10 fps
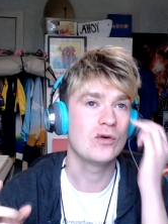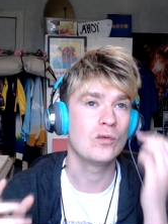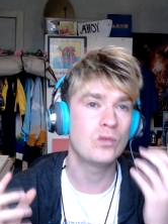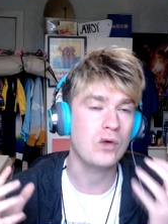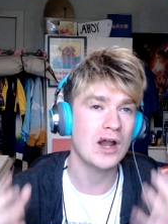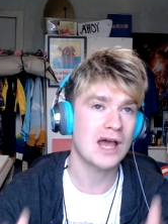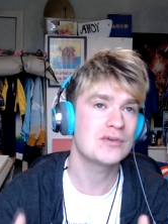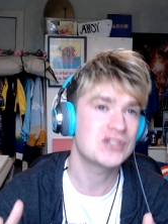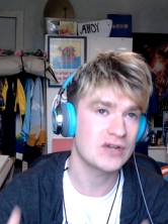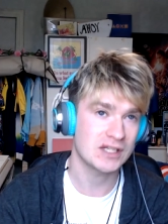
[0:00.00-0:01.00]
while I
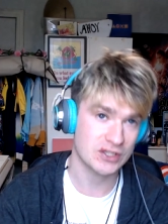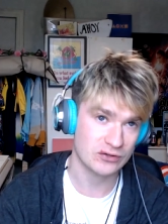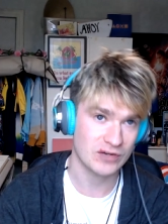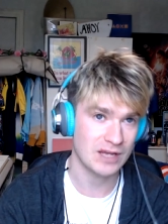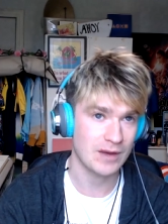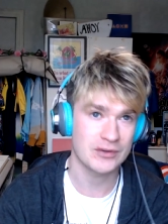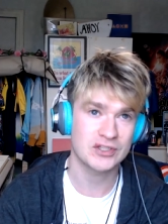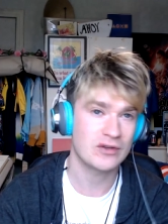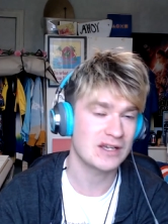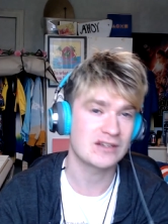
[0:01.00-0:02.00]
was doing this stream, I was
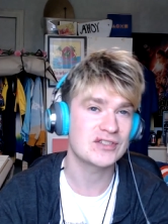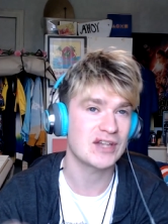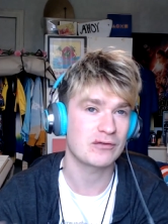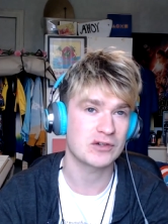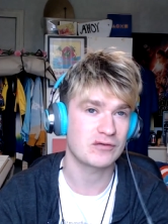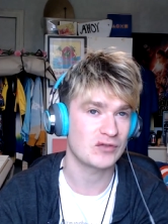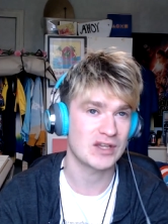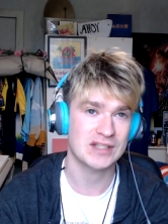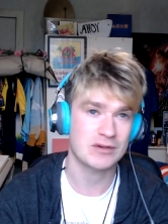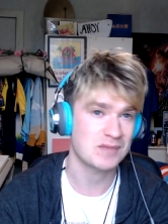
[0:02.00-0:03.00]
doing several different
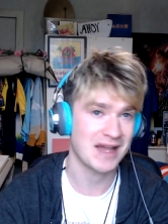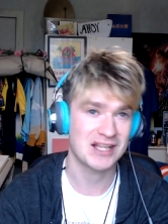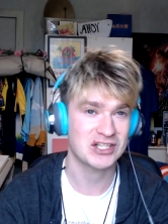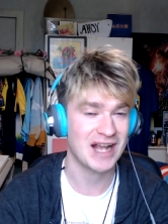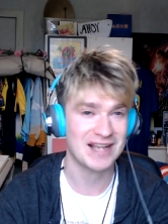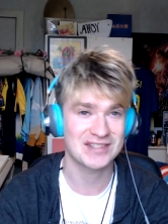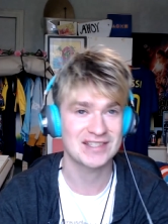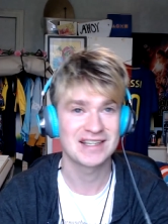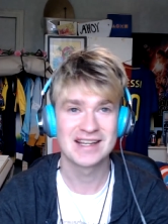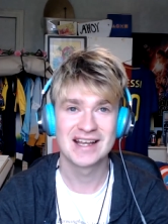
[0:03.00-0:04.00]
things. I was playing chess.
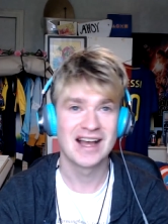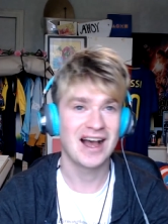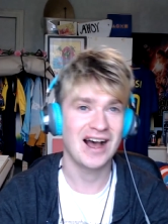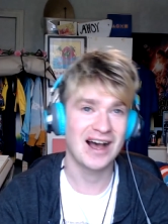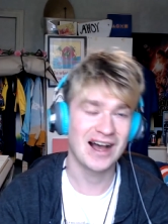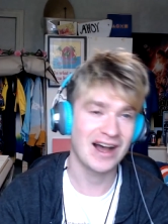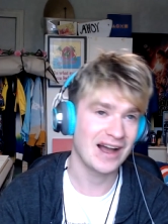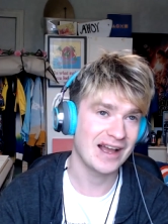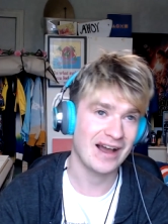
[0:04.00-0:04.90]
I